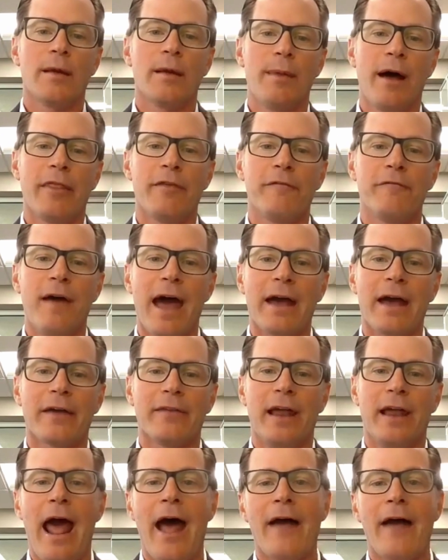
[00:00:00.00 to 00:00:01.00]
about the fact
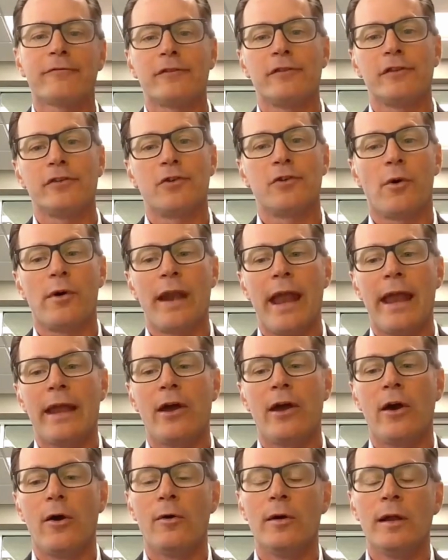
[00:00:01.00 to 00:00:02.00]
that after the
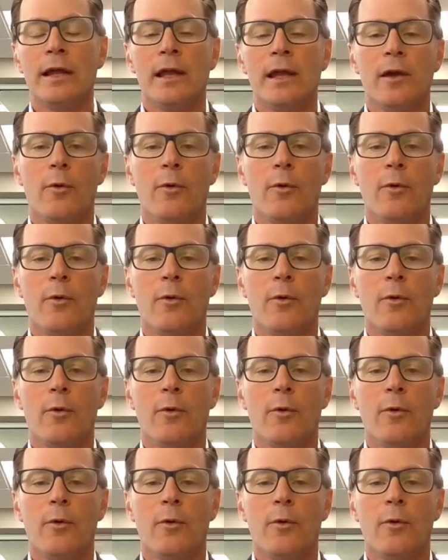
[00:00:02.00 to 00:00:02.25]
tornado,